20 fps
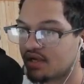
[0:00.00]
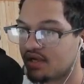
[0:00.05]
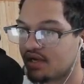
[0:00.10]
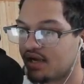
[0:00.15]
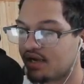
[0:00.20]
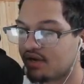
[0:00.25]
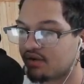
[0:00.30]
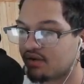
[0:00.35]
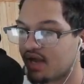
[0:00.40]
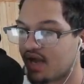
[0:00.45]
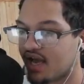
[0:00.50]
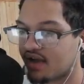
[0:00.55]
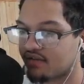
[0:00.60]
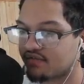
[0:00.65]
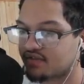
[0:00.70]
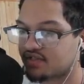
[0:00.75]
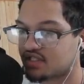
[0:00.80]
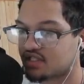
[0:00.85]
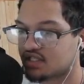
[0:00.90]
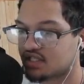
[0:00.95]
I don't
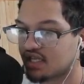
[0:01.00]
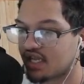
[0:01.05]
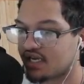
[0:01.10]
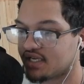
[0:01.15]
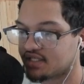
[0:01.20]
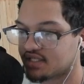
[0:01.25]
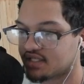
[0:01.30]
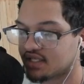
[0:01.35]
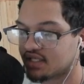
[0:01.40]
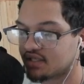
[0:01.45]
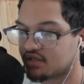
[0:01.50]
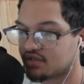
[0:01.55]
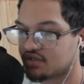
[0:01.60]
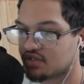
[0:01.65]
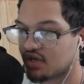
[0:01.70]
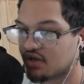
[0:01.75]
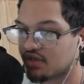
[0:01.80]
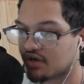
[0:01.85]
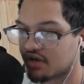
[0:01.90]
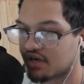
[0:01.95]
have slicing,
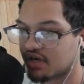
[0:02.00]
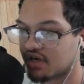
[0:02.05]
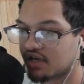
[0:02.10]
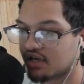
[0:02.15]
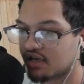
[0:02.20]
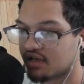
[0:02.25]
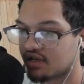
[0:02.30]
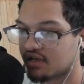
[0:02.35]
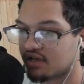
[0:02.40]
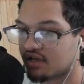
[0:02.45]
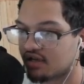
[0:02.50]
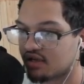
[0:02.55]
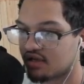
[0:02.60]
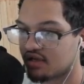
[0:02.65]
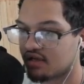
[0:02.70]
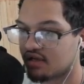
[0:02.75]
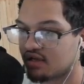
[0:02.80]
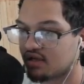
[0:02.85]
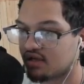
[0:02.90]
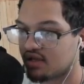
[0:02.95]
so they're gonna.
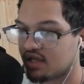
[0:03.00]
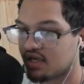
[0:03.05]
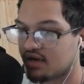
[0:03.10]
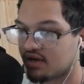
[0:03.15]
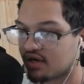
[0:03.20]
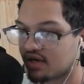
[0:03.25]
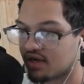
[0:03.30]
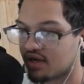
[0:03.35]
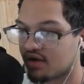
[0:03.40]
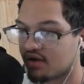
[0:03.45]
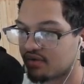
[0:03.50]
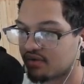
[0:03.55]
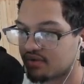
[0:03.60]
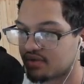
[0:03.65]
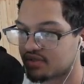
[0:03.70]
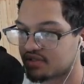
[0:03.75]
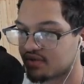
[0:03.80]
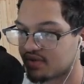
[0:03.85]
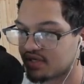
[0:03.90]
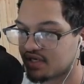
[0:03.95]
There you go.
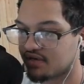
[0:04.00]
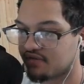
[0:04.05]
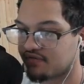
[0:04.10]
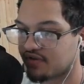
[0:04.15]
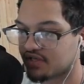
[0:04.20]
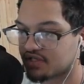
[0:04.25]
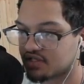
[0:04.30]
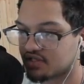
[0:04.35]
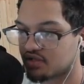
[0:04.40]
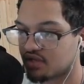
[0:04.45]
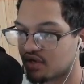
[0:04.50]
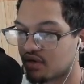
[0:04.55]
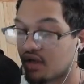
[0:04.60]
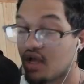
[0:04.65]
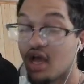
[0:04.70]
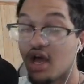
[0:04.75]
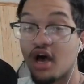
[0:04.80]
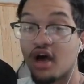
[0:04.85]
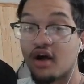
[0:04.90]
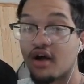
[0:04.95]
So we did fix the drill.
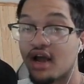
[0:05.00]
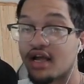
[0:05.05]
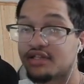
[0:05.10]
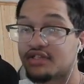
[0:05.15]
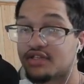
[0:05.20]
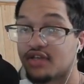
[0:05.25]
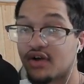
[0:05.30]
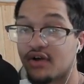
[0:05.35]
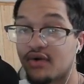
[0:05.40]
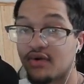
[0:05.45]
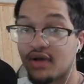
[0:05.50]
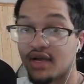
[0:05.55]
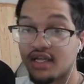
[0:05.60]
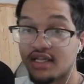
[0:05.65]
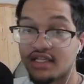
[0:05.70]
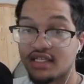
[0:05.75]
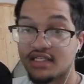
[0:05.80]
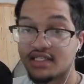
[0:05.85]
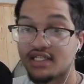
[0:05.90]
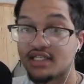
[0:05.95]
All right. So
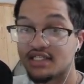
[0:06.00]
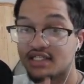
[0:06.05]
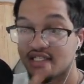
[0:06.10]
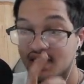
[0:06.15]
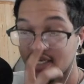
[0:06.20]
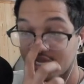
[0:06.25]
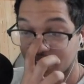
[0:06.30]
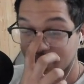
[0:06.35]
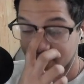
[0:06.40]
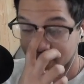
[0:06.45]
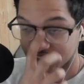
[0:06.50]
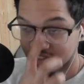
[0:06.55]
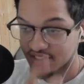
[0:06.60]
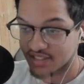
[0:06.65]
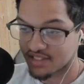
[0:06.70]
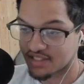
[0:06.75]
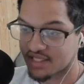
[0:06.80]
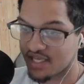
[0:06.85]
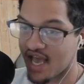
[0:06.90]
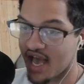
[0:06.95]
this is the this
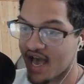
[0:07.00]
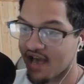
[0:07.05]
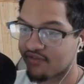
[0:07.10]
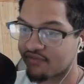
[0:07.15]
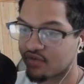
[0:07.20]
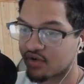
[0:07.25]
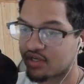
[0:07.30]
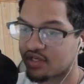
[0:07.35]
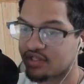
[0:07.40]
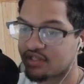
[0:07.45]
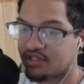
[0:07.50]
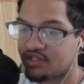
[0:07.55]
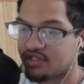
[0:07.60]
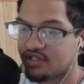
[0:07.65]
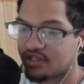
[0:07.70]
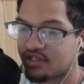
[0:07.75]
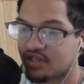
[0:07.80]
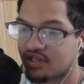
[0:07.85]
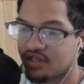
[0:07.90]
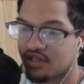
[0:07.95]
is the average,
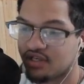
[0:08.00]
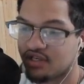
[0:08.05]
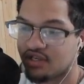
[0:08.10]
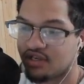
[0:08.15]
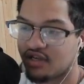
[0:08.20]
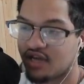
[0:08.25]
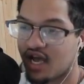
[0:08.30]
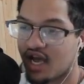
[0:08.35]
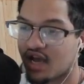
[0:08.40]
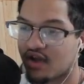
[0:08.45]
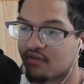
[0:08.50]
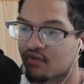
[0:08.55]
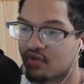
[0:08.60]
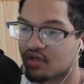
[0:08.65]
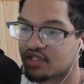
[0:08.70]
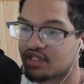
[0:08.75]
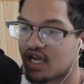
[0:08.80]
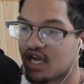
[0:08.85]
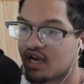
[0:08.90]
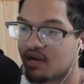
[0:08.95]

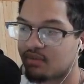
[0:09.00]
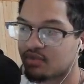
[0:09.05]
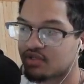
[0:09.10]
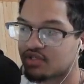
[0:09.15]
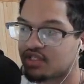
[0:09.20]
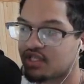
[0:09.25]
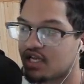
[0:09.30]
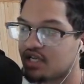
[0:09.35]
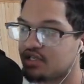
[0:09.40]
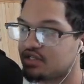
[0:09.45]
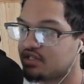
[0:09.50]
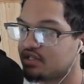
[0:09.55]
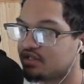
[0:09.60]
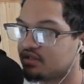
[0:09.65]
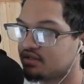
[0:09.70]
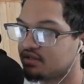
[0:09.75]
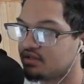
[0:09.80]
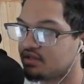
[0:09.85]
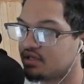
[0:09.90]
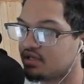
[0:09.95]
average Hammer
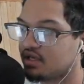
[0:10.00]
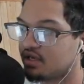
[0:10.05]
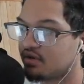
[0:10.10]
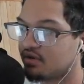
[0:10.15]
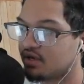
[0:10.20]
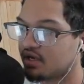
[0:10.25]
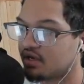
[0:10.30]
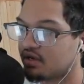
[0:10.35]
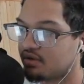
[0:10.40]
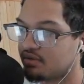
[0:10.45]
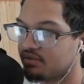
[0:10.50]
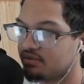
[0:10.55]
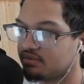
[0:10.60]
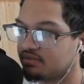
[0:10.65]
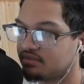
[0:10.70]
Station. Here we go.